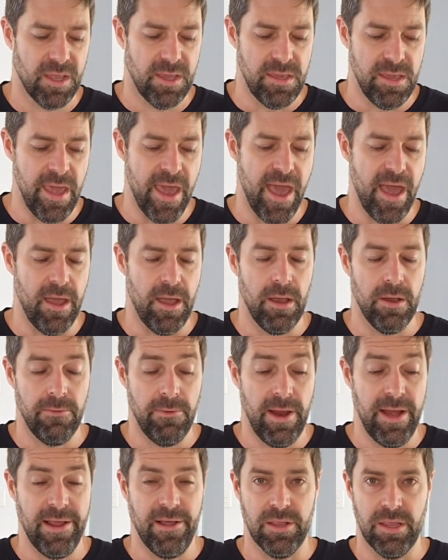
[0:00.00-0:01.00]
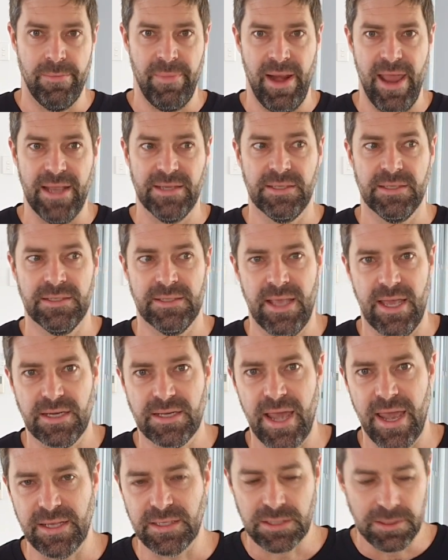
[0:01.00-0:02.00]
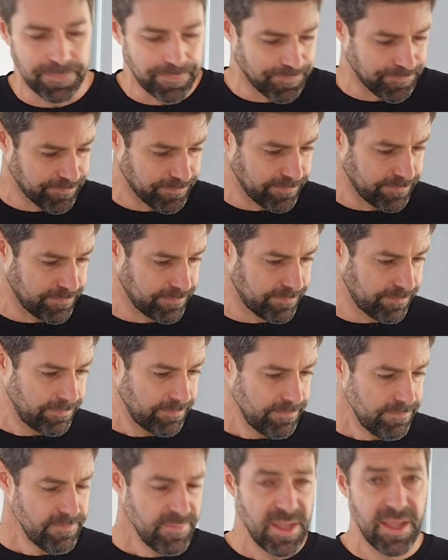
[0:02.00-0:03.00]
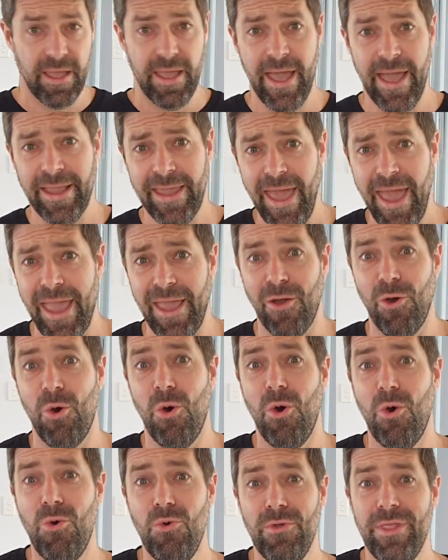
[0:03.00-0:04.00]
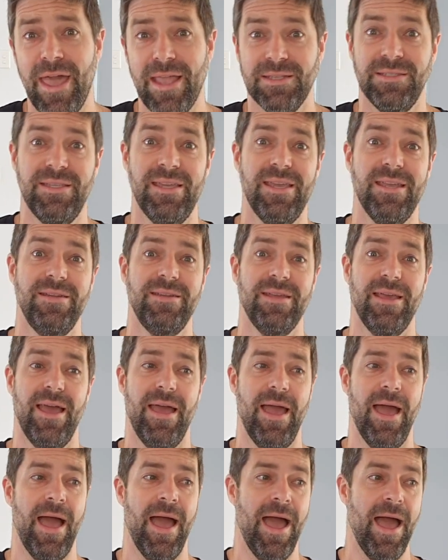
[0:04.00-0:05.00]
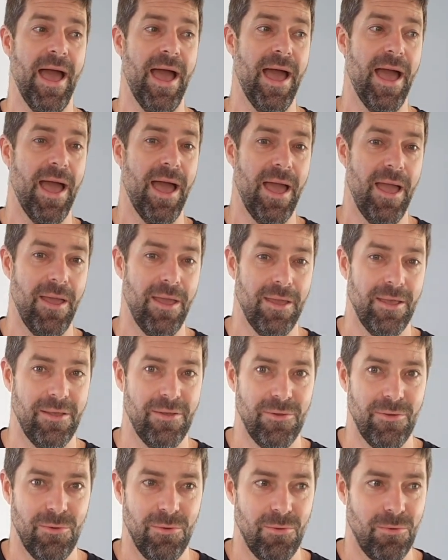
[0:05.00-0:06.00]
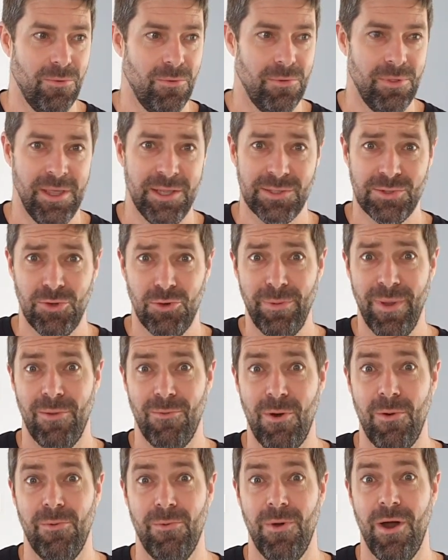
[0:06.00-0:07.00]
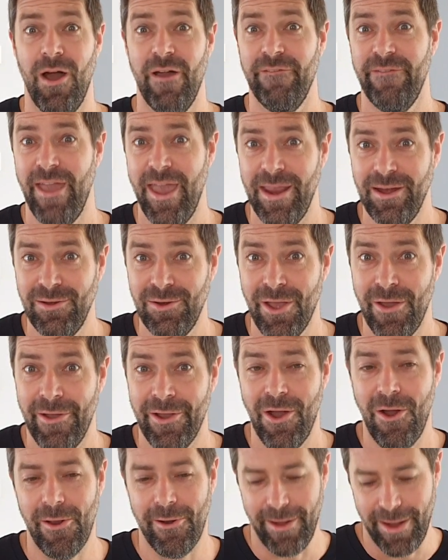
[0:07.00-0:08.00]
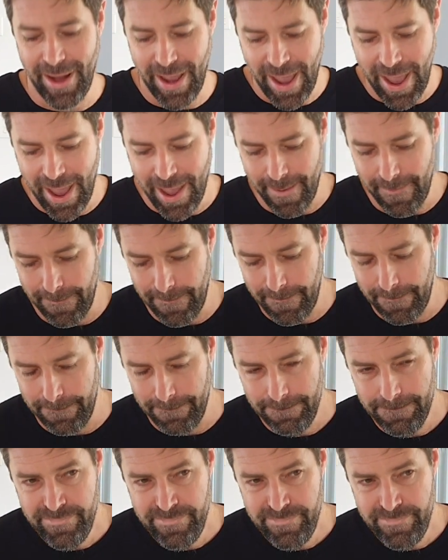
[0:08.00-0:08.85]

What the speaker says: Yeah, it really got the molasses in that taste. Okay, all that said, let's talk about what I've had going on.